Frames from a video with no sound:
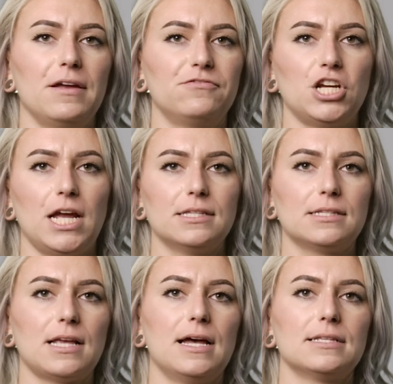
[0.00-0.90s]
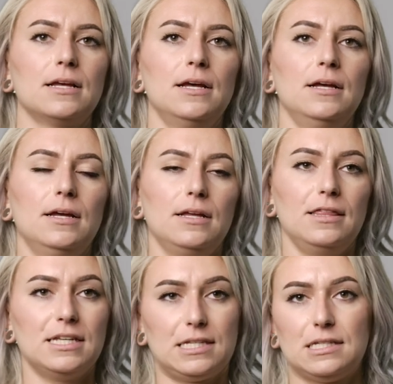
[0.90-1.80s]
If Jane says,
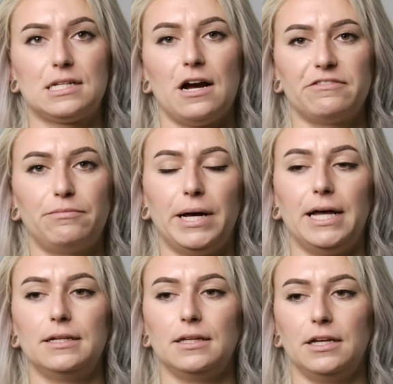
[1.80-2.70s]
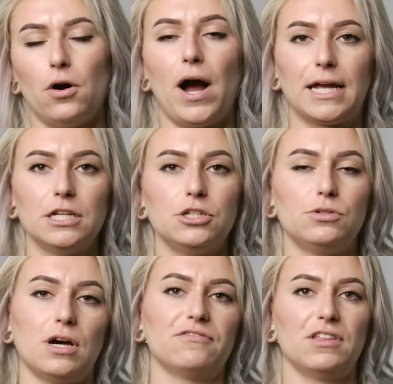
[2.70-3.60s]
"This is tough, but I can do
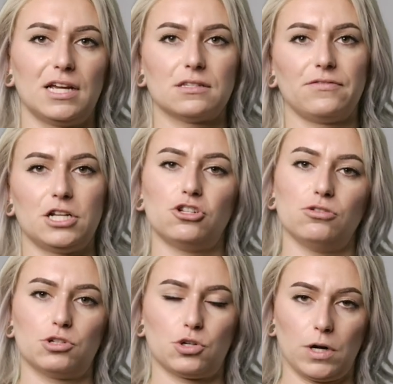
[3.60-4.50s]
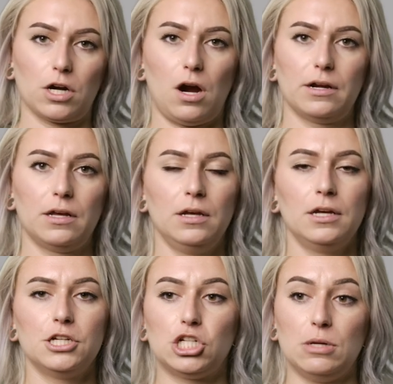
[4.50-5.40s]
tough things if I choose to work hard,"
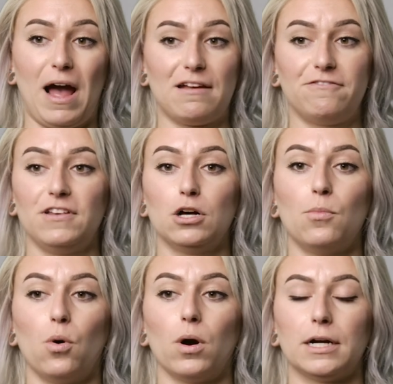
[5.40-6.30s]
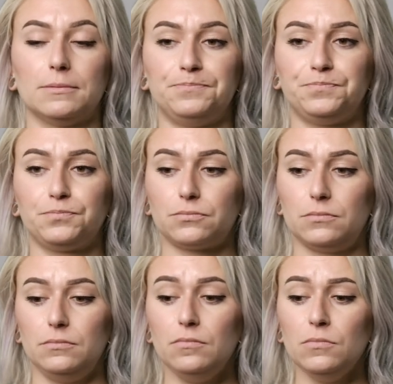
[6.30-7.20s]
she might feel more
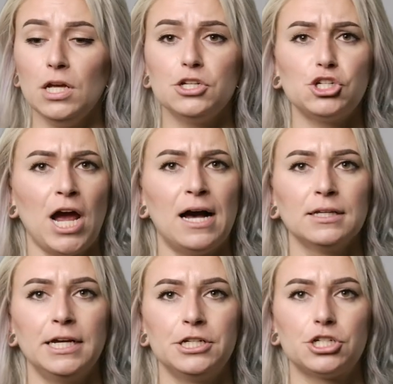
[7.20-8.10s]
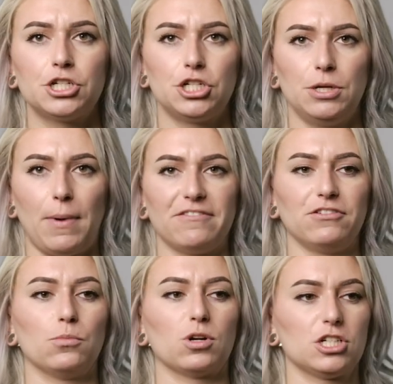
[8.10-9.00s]
challenged, she might
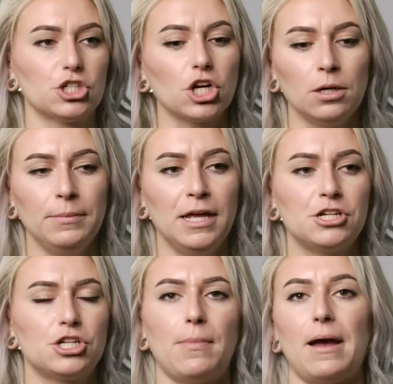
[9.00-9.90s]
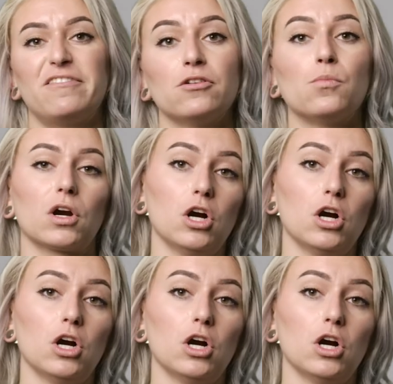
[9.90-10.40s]
feel more determined, she might feel more